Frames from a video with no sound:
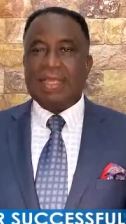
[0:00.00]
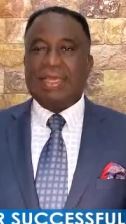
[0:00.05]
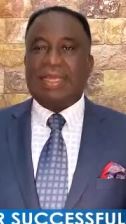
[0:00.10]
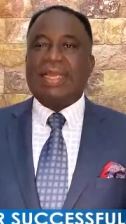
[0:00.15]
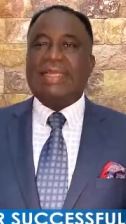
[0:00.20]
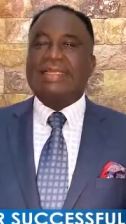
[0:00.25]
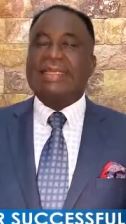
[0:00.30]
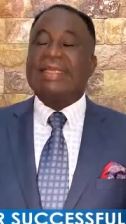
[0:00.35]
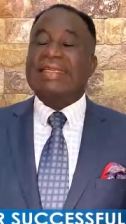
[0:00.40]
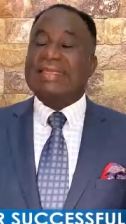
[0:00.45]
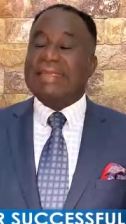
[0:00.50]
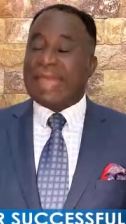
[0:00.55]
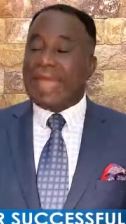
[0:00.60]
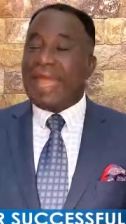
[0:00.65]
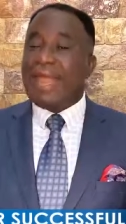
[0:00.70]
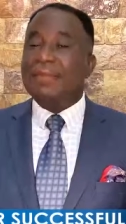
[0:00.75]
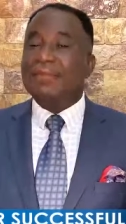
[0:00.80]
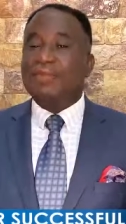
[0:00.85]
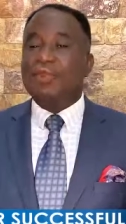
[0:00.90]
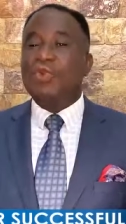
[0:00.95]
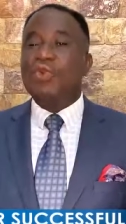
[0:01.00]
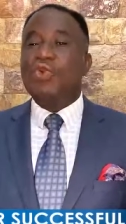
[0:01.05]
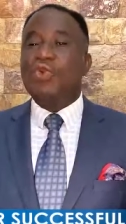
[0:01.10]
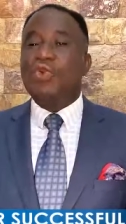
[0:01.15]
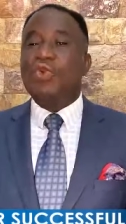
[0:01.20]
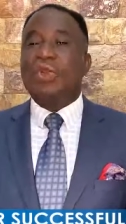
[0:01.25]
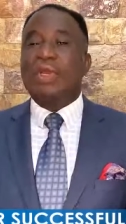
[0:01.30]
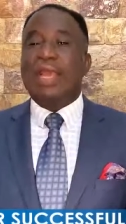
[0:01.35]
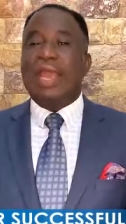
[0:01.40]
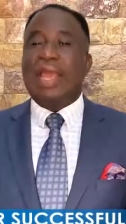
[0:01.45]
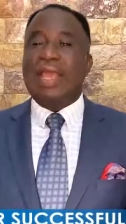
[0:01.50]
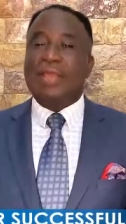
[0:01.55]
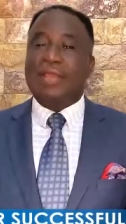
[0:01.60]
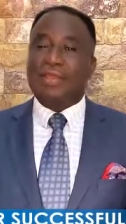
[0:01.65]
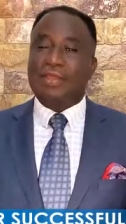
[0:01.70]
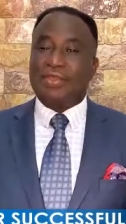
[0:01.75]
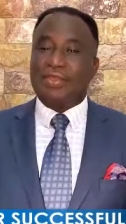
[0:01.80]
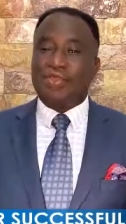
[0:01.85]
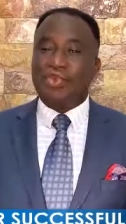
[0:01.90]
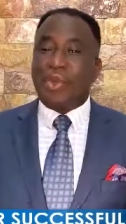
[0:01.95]
There's a time to look
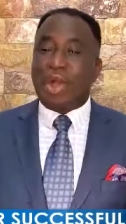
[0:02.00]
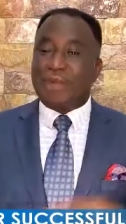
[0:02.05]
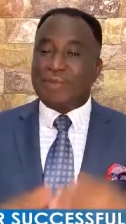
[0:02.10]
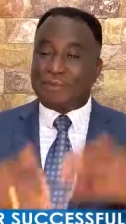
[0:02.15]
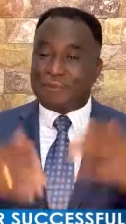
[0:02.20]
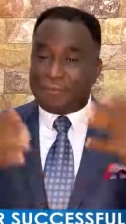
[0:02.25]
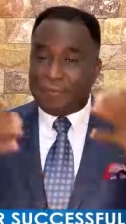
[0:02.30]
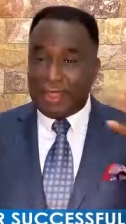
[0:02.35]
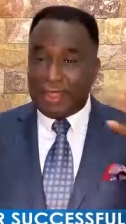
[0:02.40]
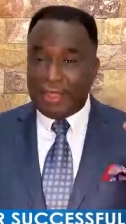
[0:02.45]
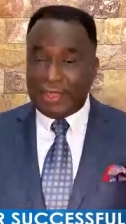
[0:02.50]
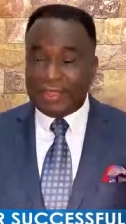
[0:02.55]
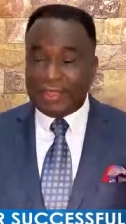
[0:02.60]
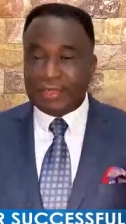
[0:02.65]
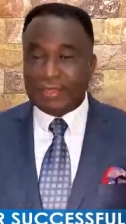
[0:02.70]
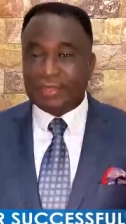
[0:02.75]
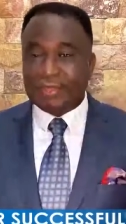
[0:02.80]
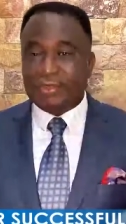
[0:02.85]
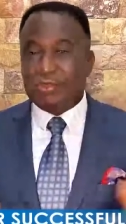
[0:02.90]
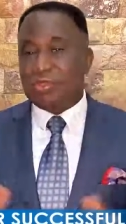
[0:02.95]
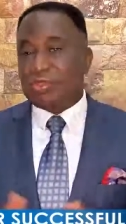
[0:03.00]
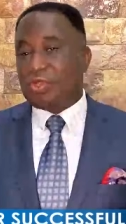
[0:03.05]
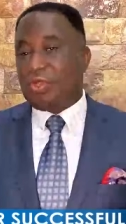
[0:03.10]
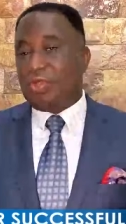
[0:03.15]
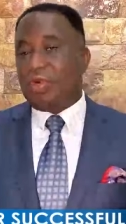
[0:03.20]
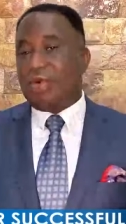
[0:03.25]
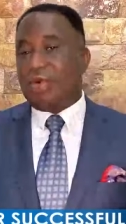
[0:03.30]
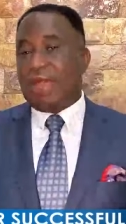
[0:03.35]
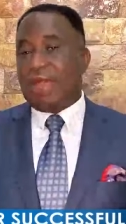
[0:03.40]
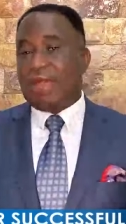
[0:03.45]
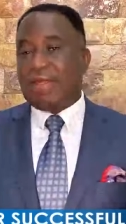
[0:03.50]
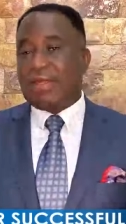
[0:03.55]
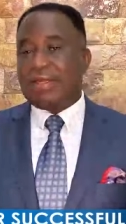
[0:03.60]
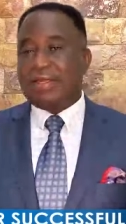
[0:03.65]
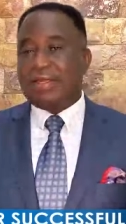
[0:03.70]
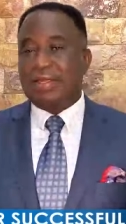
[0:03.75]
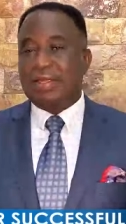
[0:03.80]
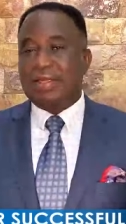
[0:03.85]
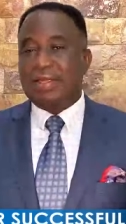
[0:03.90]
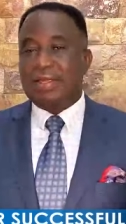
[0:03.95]
like you are failing to someone,
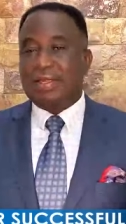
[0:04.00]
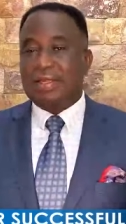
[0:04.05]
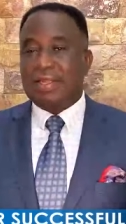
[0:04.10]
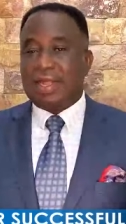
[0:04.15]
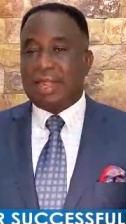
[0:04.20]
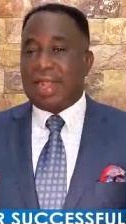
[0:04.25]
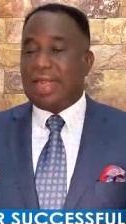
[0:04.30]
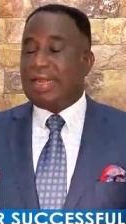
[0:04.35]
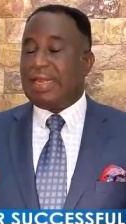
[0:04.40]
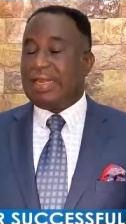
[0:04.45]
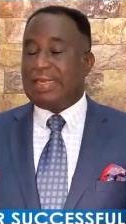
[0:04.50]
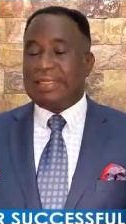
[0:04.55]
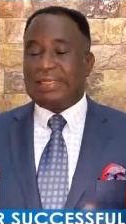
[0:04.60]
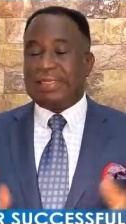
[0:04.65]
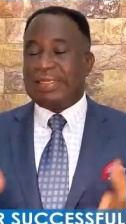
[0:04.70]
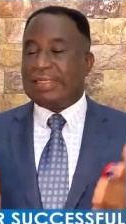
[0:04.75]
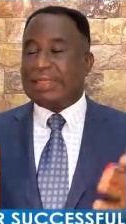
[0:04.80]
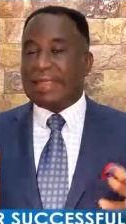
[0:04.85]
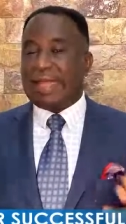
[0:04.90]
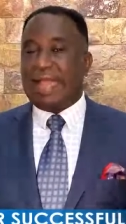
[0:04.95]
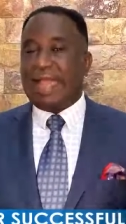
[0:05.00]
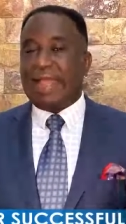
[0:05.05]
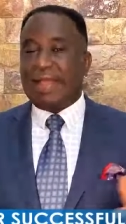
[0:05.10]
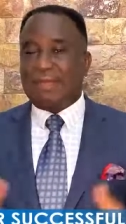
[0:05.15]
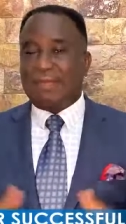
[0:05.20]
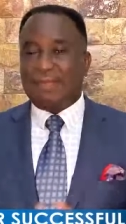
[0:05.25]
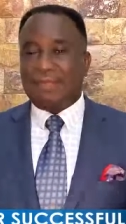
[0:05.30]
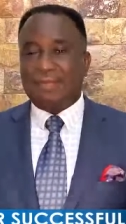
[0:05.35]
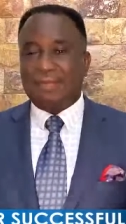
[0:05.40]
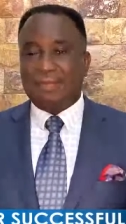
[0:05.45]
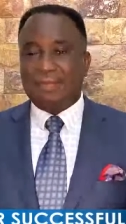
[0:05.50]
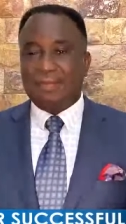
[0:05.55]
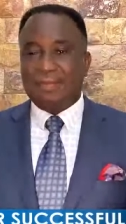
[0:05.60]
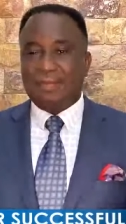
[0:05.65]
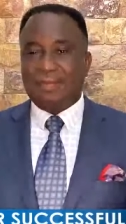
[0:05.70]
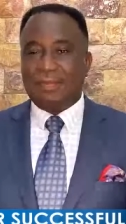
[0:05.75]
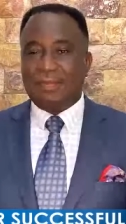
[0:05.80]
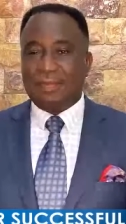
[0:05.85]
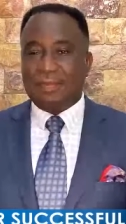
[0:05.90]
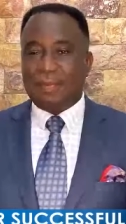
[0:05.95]
and there is a time
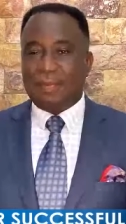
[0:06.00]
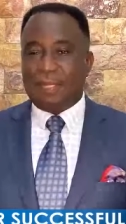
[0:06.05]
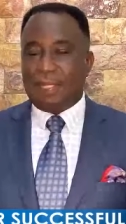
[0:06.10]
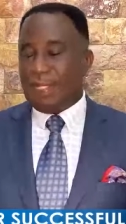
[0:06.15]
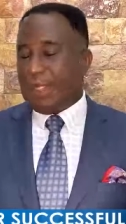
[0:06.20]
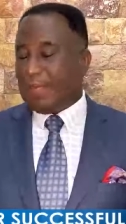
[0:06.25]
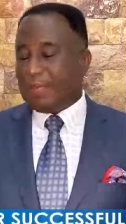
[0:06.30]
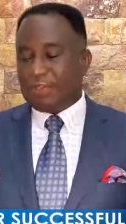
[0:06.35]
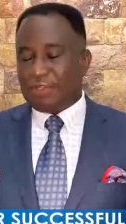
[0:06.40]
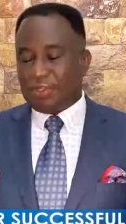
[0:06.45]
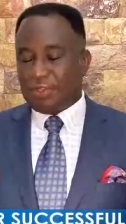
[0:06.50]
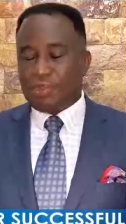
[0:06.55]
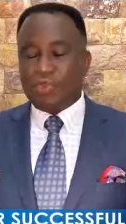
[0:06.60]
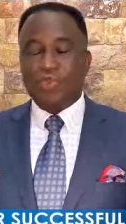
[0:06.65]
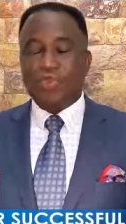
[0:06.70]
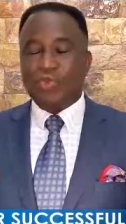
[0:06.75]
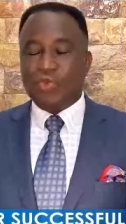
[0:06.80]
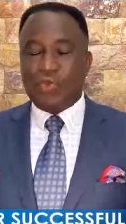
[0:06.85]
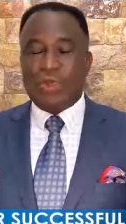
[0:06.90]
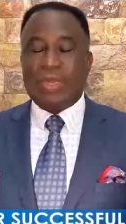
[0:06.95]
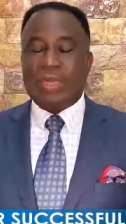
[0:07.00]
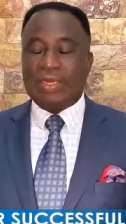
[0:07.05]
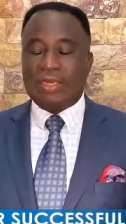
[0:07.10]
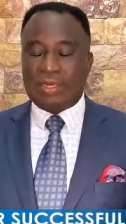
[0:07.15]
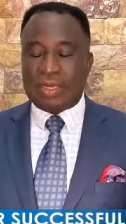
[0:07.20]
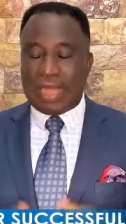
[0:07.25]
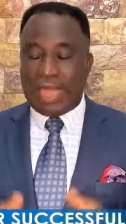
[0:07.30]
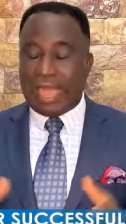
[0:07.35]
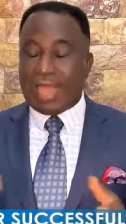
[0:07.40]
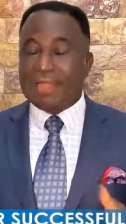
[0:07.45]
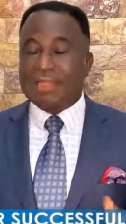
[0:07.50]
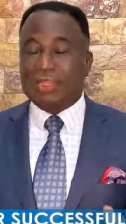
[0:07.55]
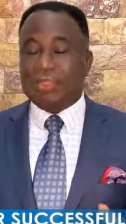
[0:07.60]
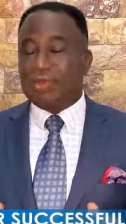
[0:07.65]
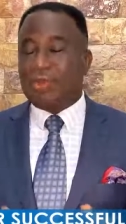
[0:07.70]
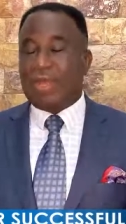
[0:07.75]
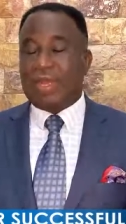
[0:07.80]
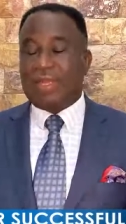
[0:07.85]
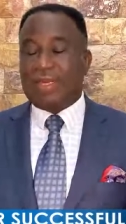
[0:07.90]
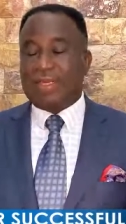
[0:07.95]
that you will
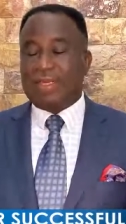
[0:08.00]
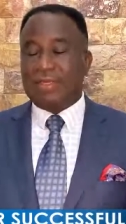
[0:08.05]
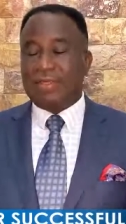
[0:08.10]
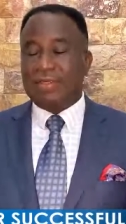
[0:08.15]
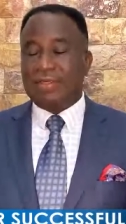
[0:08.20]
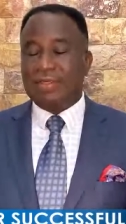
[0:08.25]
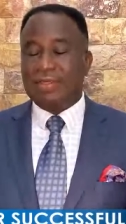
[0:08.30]
actually